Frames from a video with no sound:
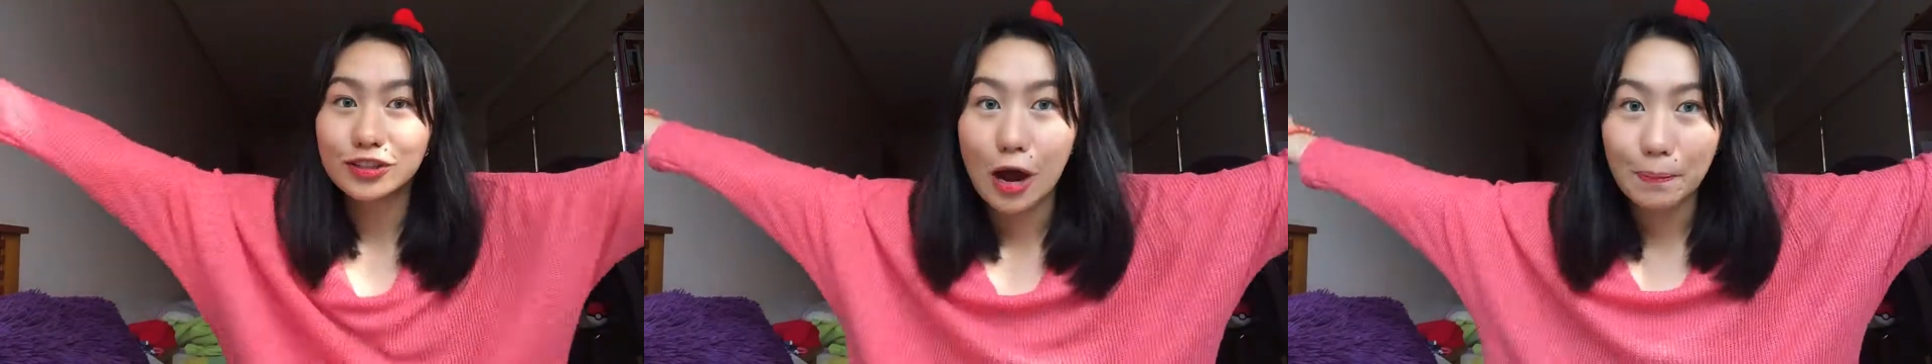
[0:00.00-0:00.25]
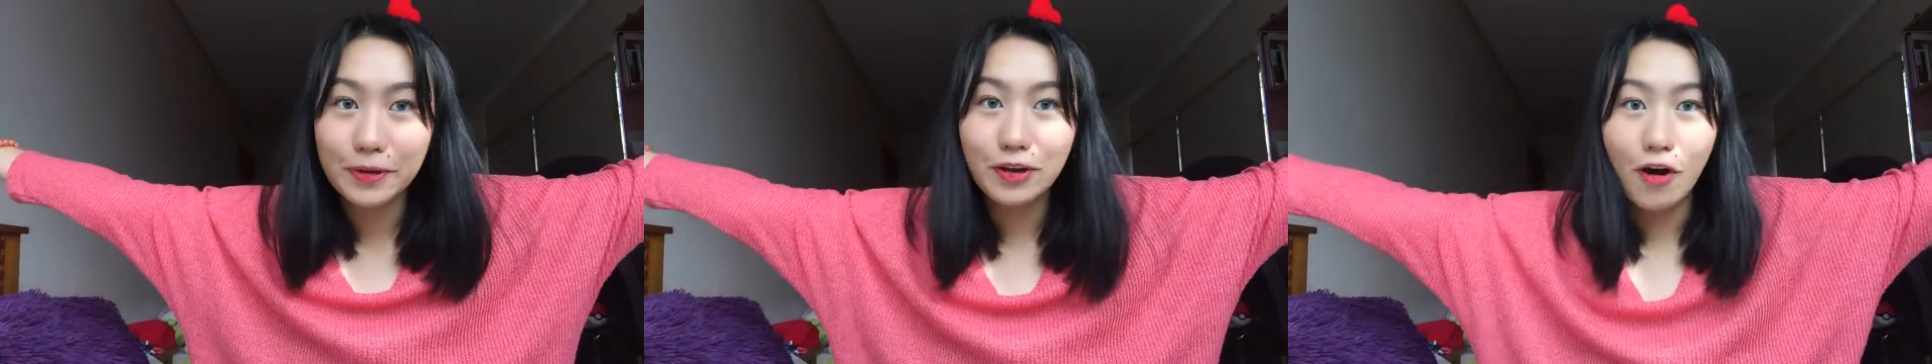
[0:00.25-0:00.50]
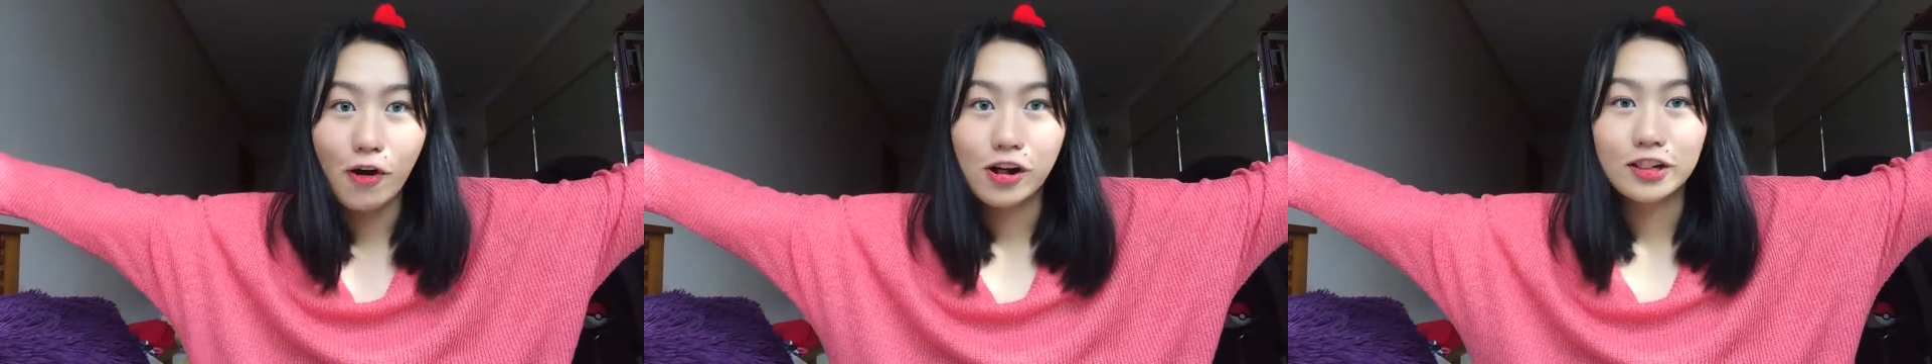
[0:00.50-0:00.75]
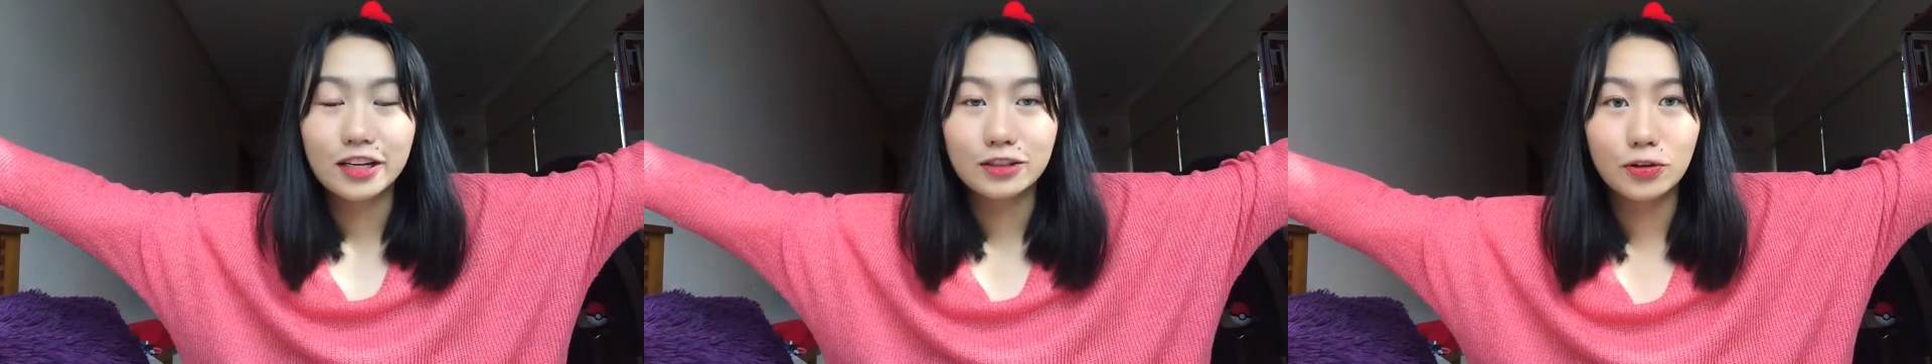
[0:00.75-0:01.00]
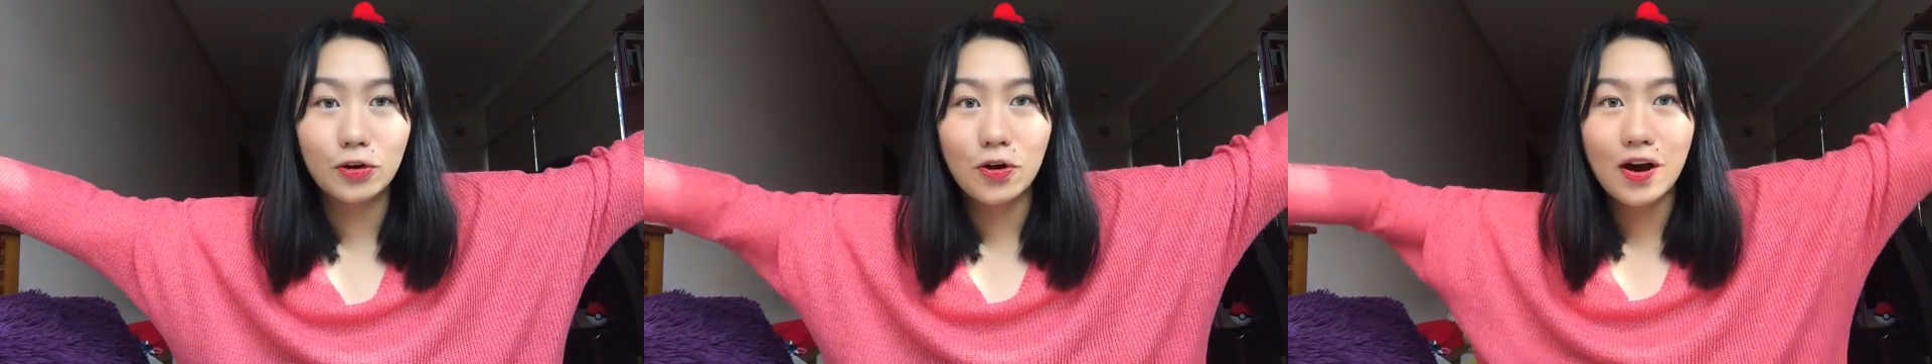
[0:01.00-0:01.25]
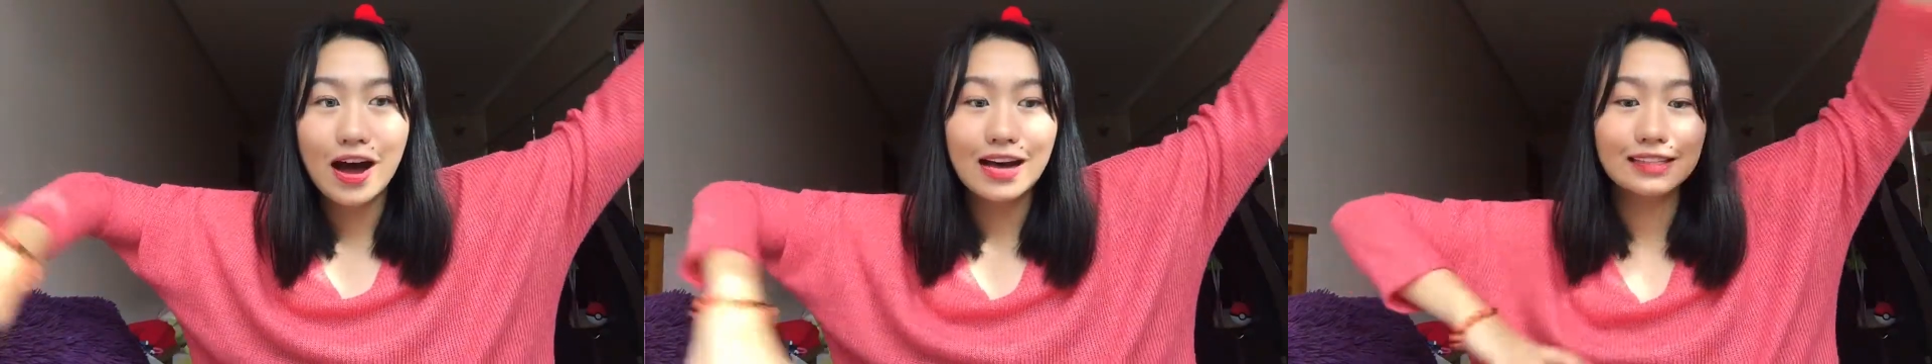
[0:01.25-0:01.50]
Shopee haul na
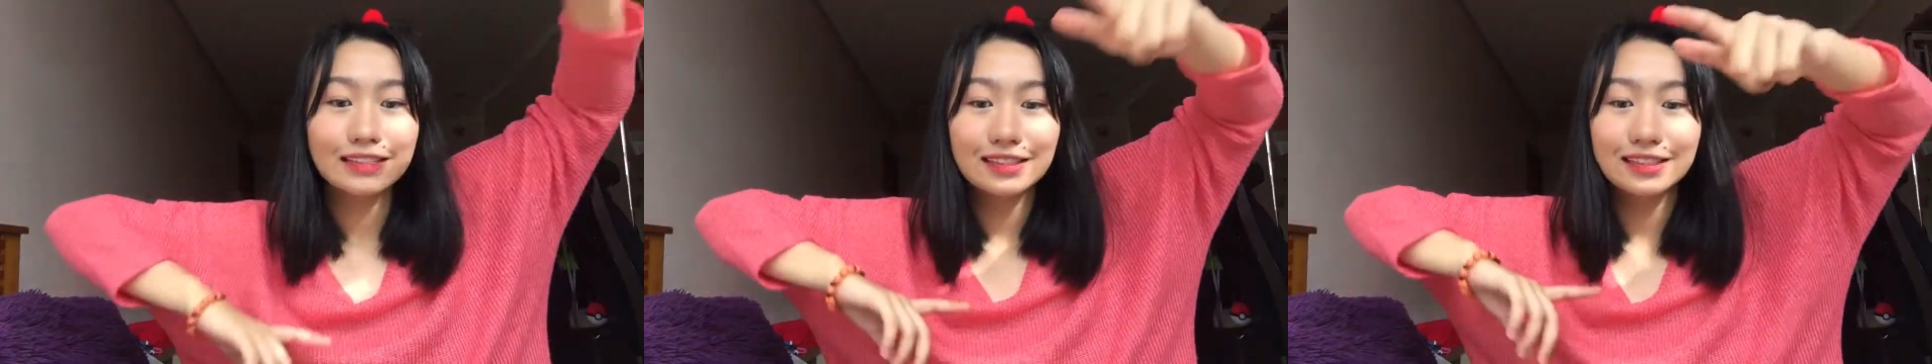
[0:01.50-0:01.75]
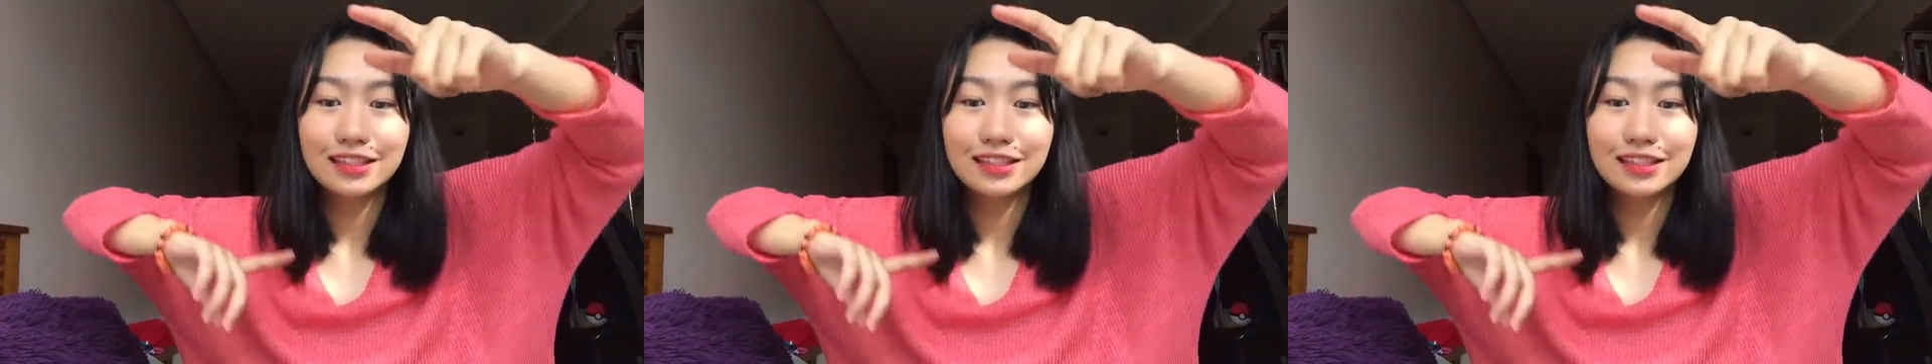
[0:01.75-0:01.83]
to at